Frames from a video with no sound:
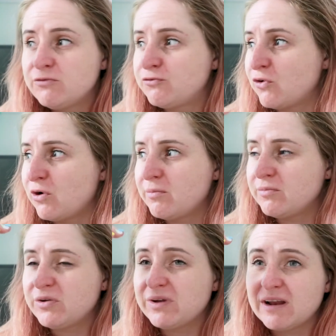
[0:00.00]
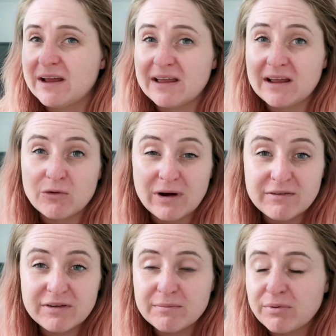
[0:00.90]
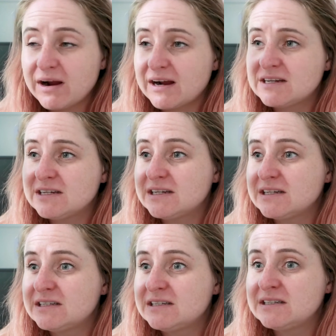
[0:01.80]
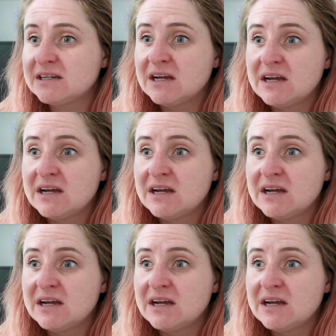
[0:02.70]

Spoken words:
from doing like engraving practice,